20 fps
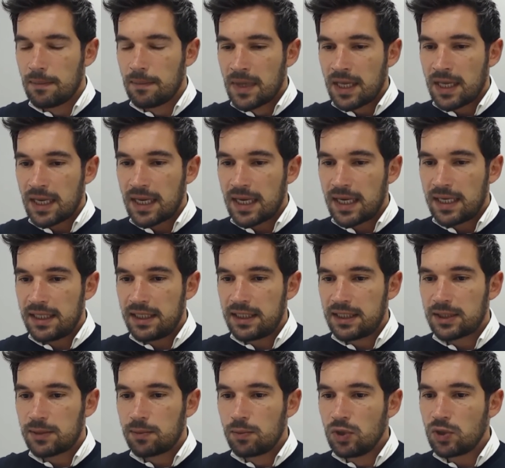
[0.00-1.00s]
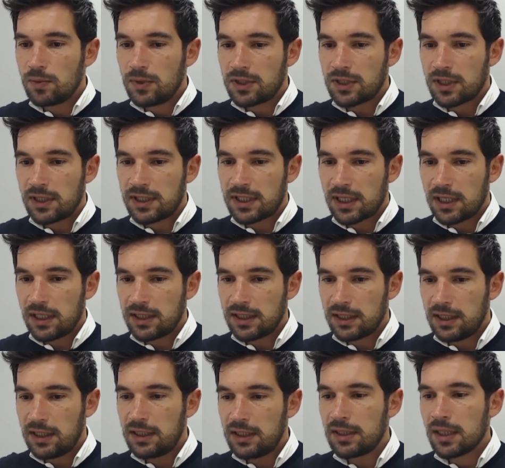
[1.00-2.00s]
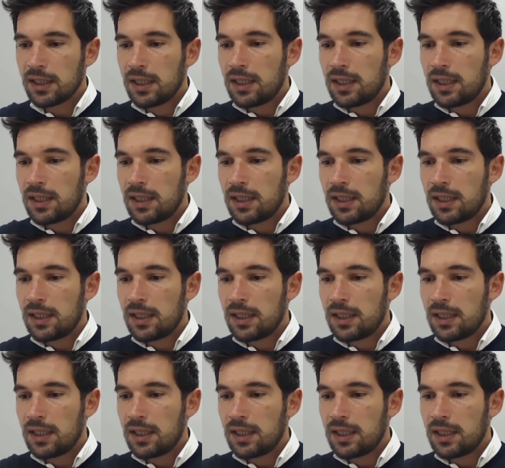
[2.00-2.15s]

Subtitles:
added smooth muscle cells in it,